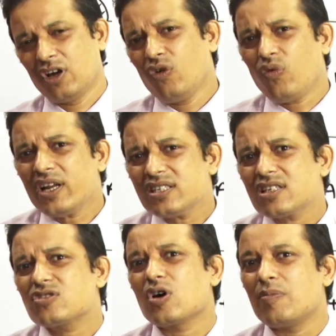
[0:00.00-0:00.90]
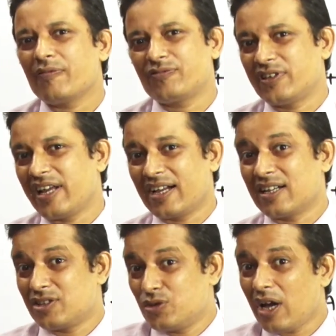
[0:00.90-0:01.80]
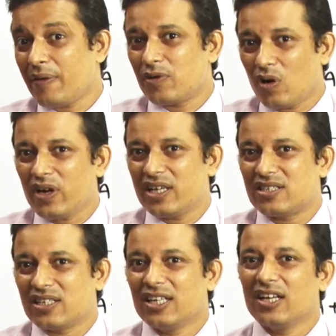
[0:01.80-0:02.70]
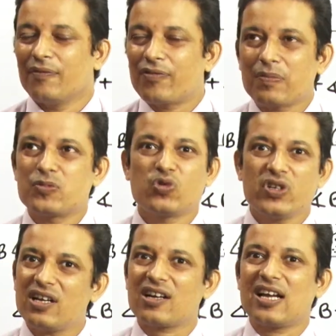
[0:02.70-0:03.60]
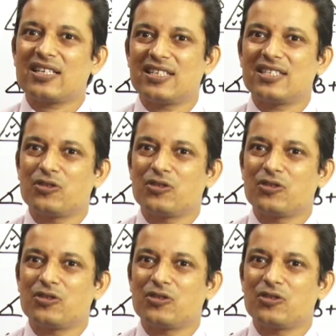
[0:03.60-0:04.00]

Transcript: What is the sum of 3 angles? You have known it from junior classes.